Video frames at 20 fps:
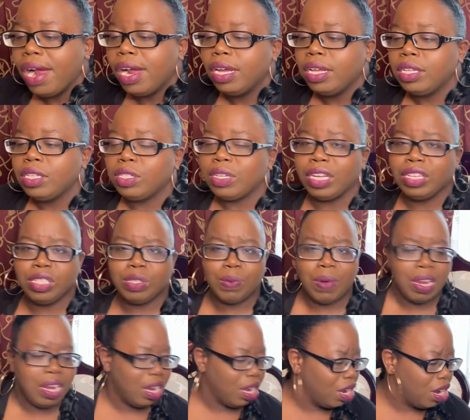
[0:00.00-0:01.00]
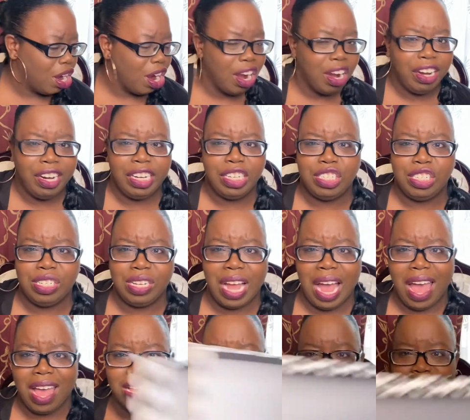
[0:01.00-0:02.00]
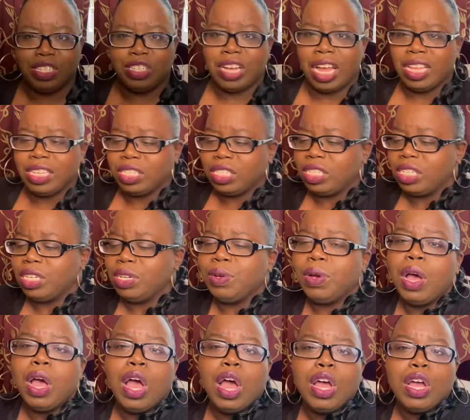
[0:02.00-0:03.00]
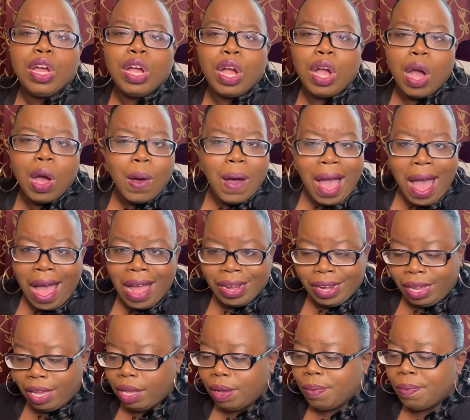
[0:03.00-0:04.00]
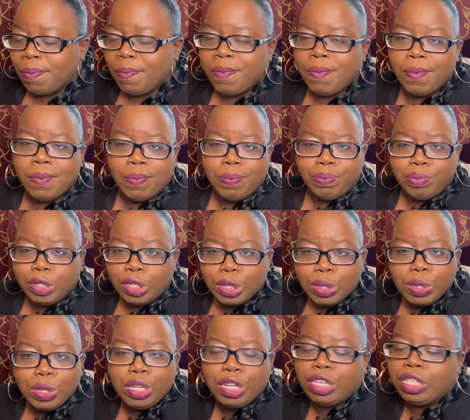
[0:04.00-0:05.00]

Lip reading: So I just want to encourage you guys just to go at it. Do your